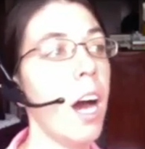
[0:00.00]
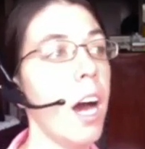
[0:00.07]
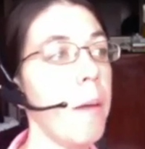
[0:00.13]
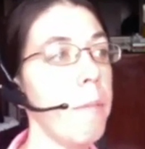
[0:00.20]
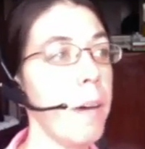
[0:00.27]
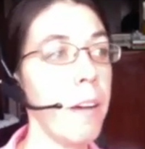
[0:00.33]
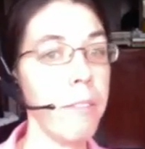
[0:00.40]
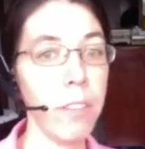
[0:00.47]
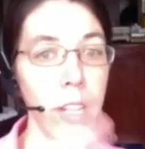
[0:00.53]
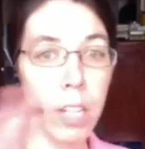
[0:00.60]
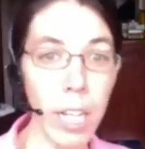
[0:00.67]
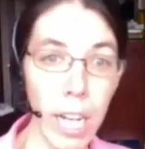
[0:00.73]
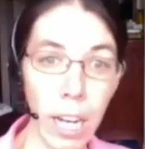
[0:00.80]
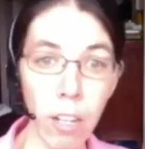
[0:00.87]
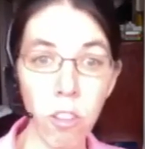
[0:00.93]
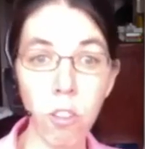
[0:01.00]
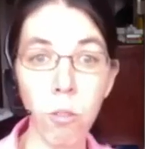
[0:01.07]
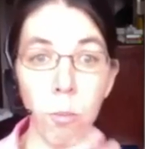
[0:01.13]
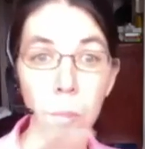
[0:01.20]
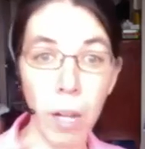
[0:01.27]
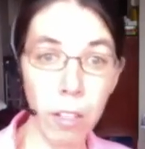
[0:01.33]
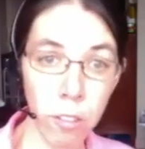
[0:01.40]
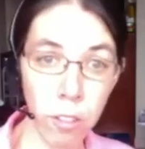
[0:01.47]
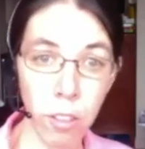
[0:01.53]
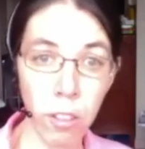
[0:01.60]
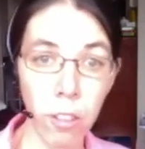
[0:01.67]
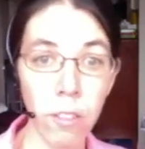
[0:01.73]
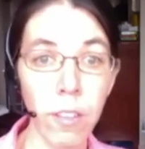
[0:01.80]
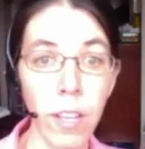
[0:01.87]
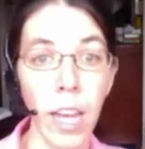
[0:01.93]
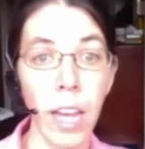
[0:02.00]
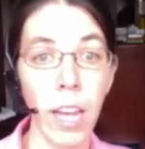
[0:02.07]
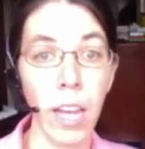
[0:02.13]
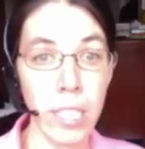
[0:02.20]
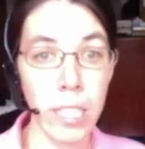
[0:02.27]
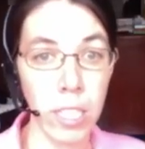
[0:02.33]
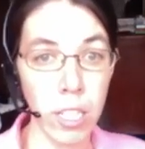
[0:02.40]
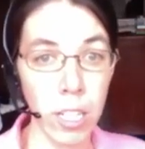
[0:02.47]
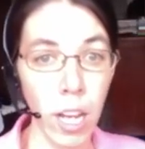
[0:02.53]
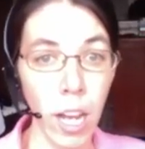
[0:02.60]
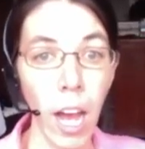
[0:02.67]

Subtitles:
I'm very expressive and